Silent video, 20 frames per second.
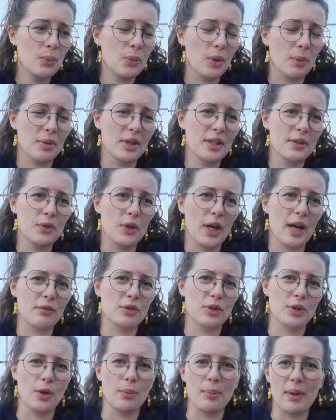I believe you have
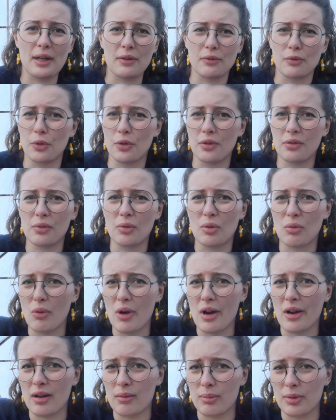to go back and forth for a
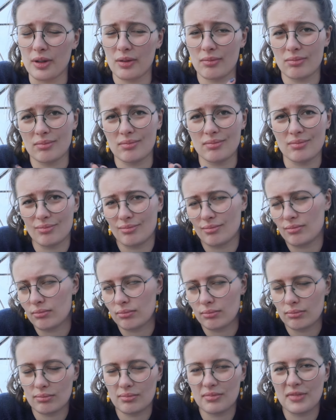while, but
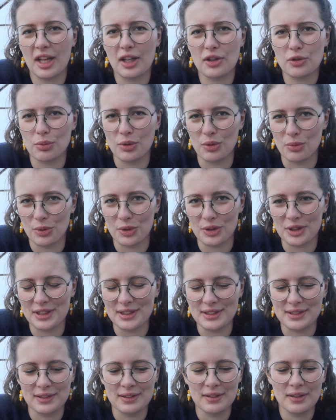that's what, what
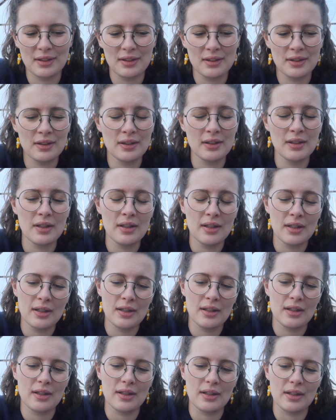is.
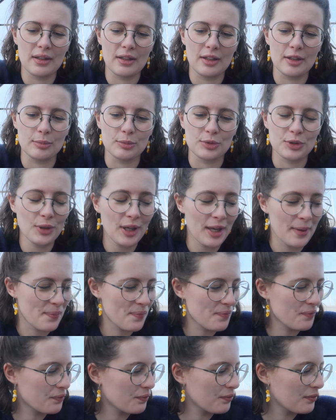Um, so yeah,
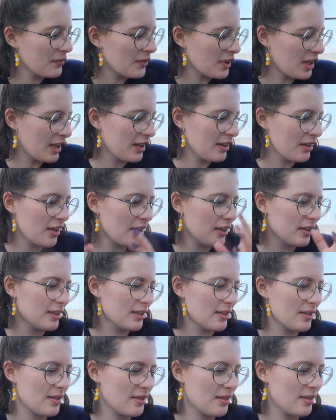that
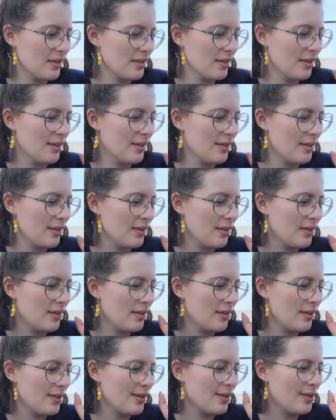is
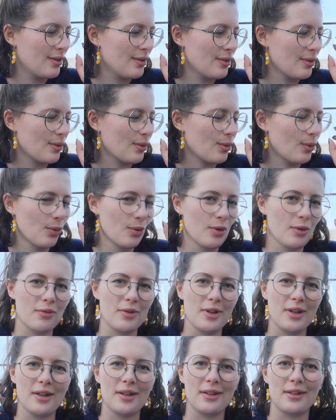all of
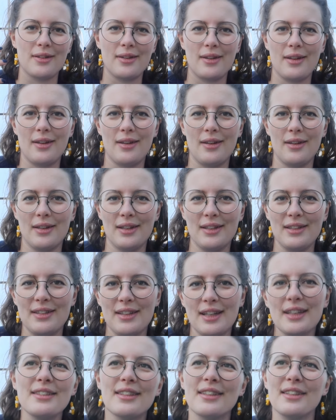like the
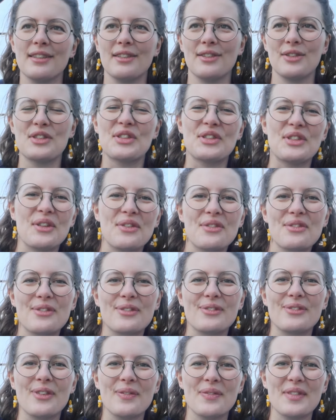knitting stuff
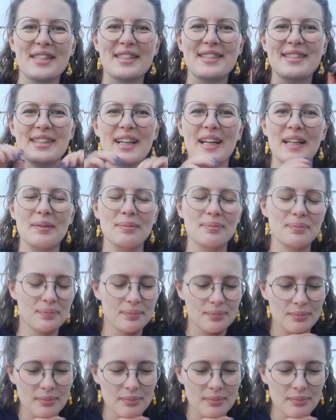from this time.